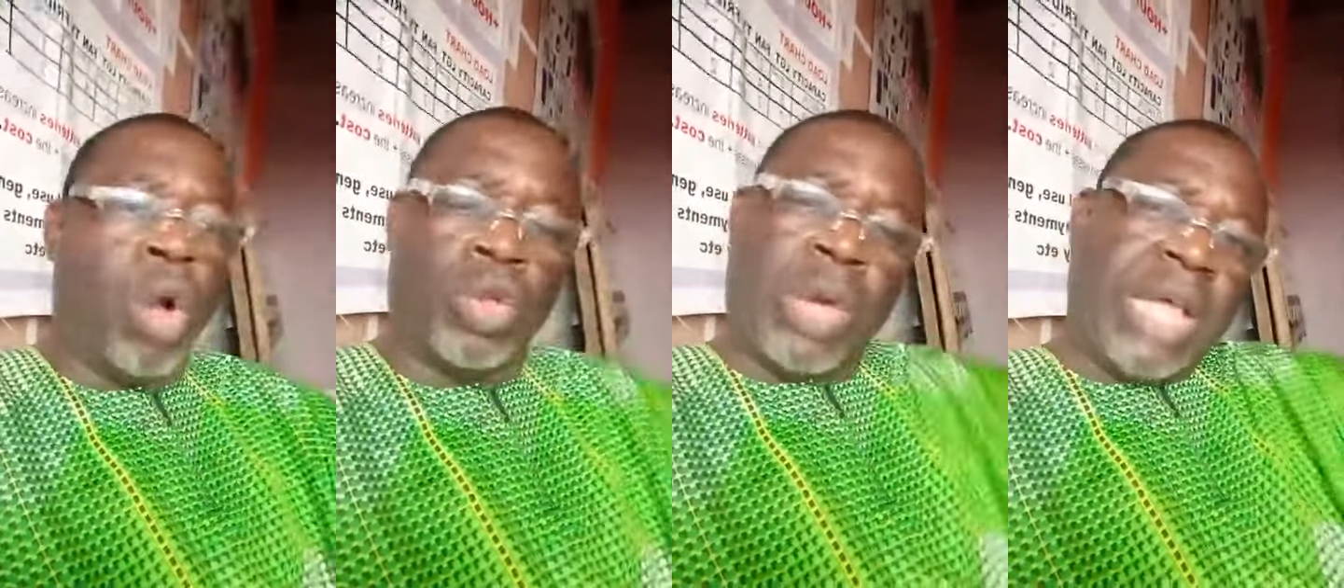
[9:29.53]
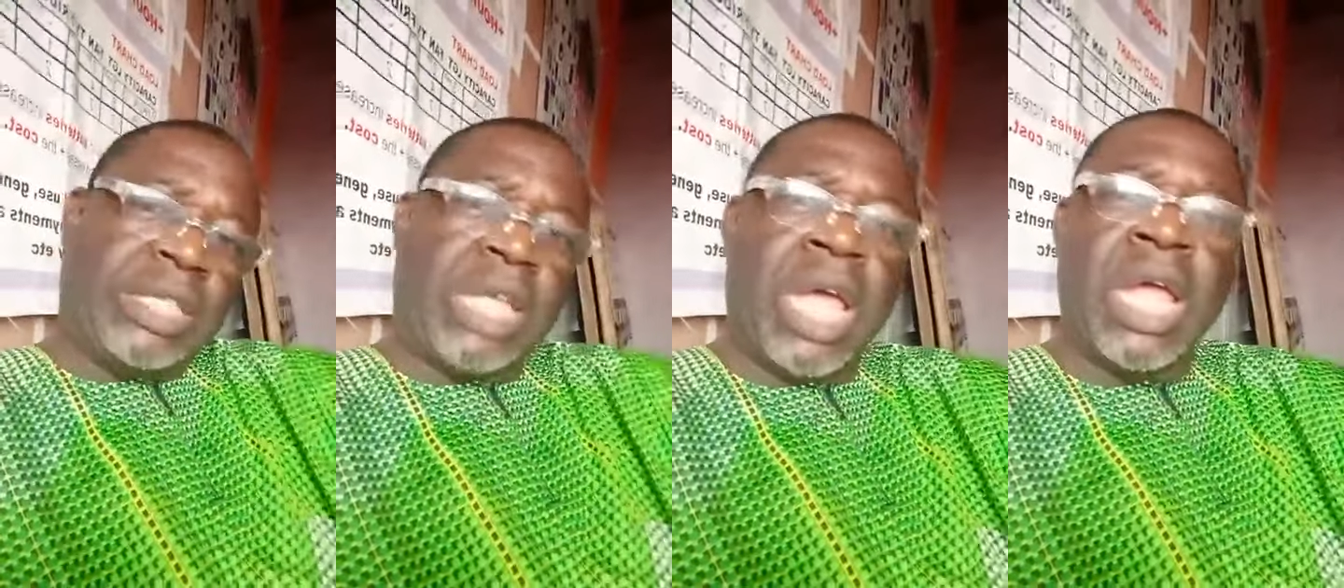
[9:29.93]
You can't
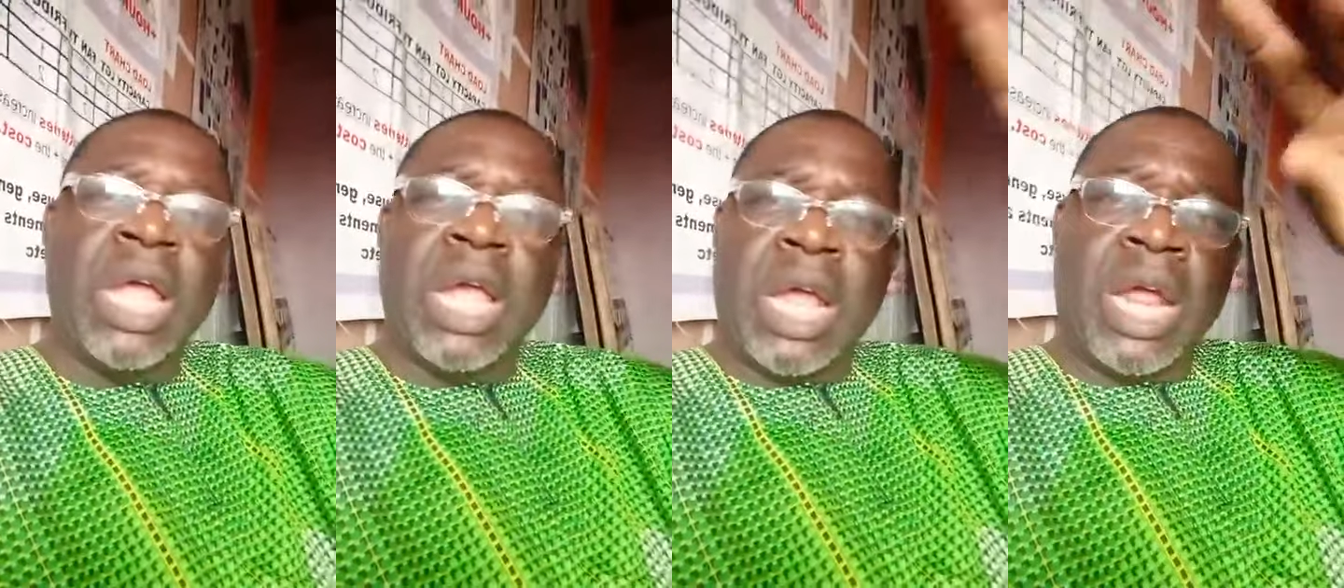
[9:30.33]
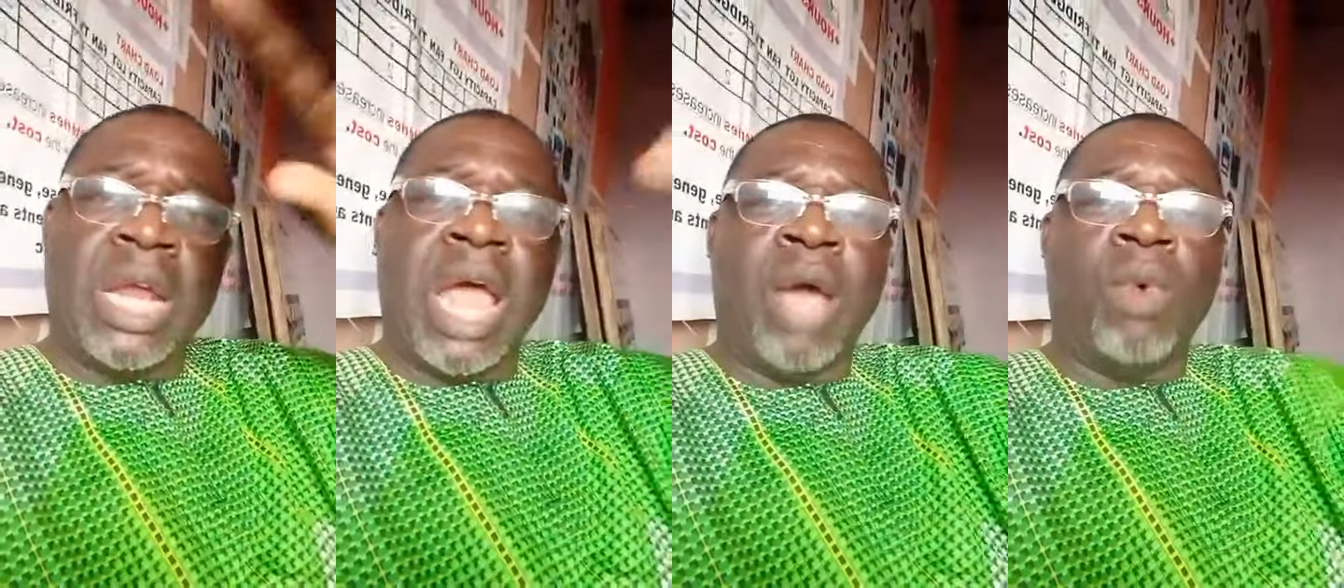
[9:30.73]
stay
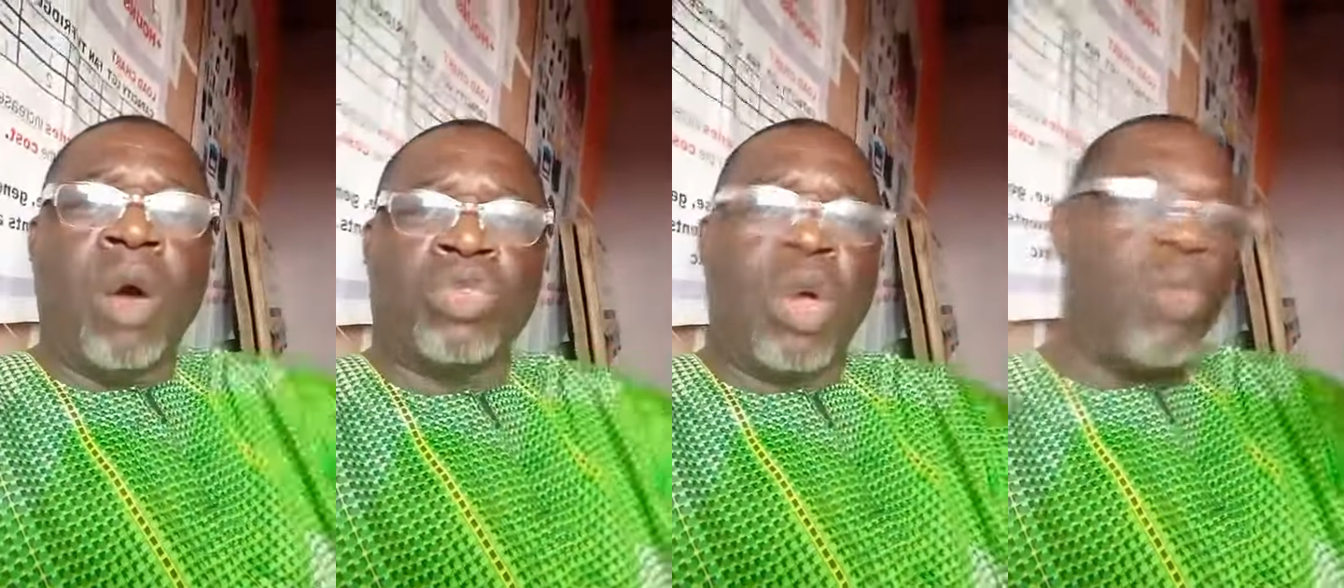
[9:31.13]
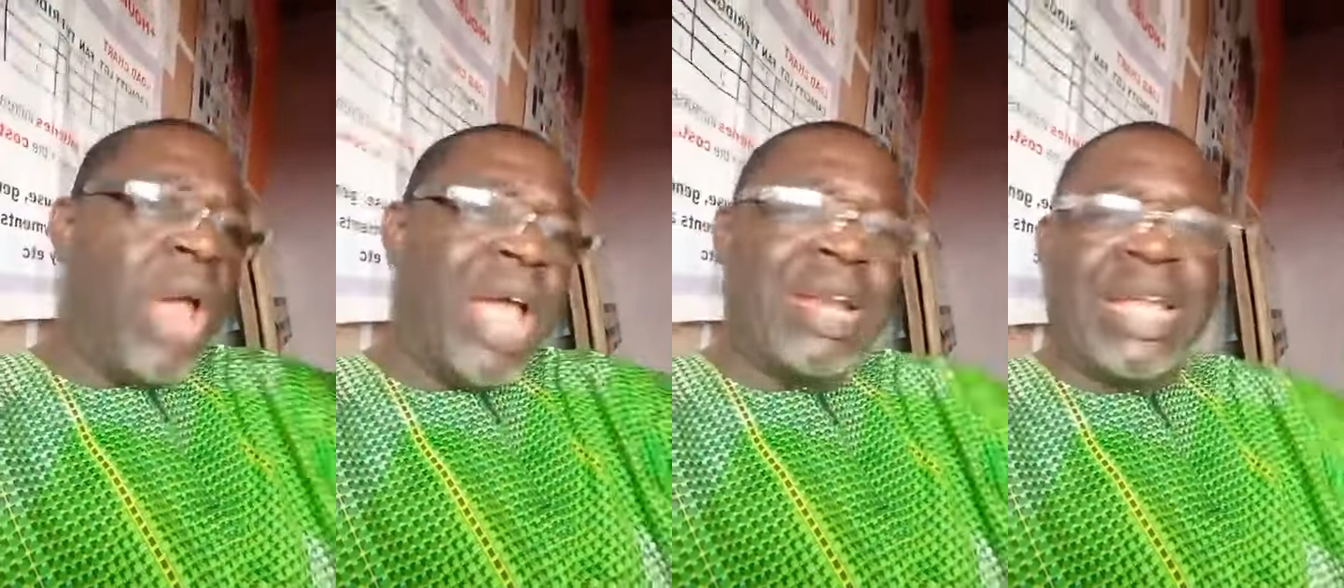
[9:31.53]
in somewhere
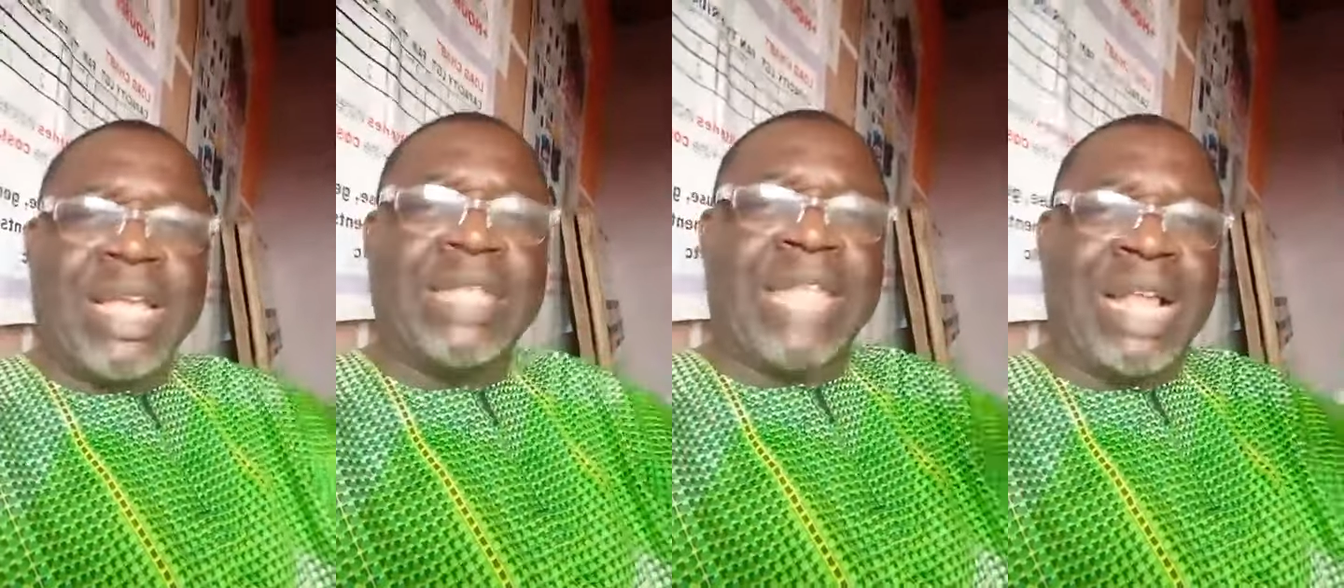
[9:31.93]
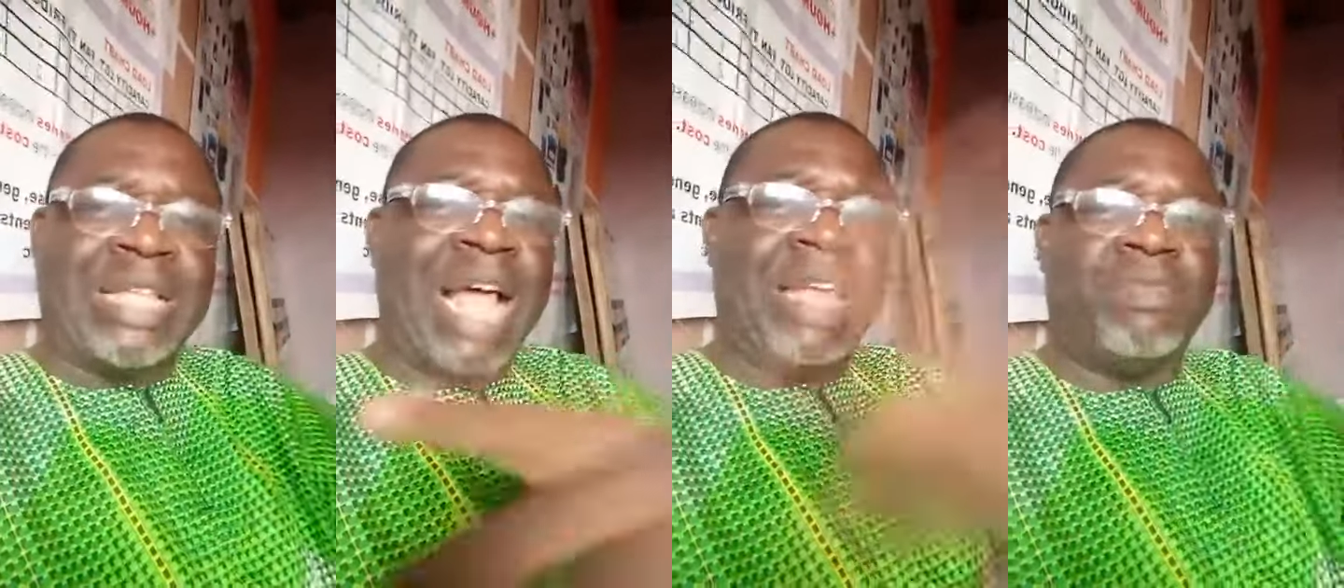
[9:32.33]
in the East and
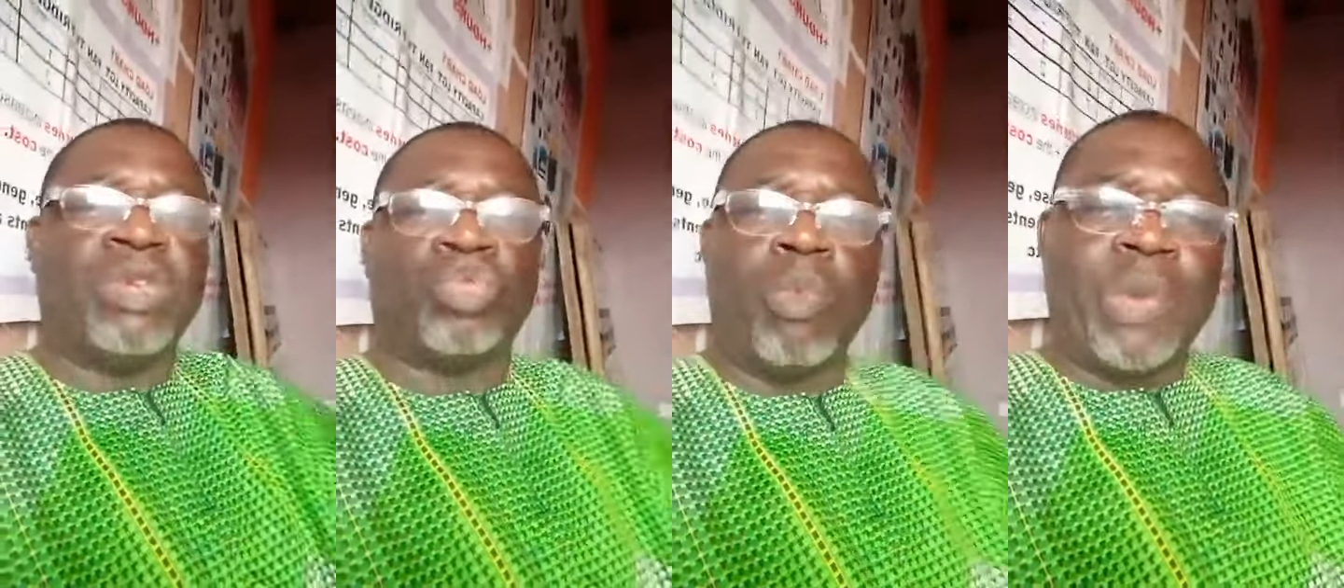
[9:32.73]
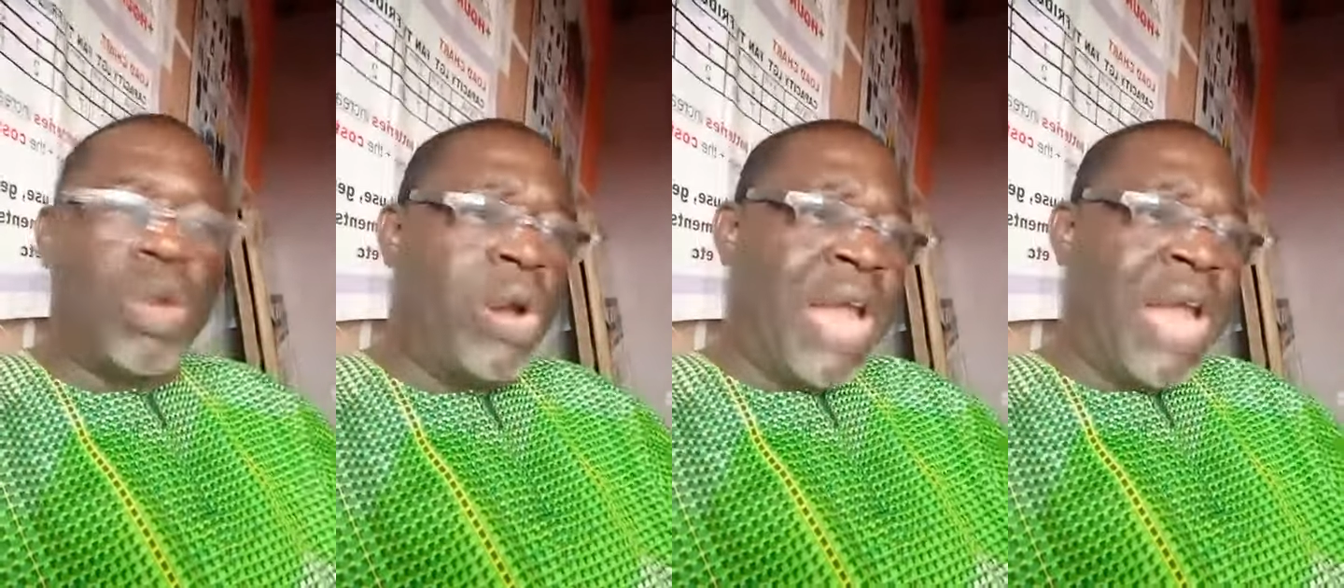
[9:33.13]
start giving stupid order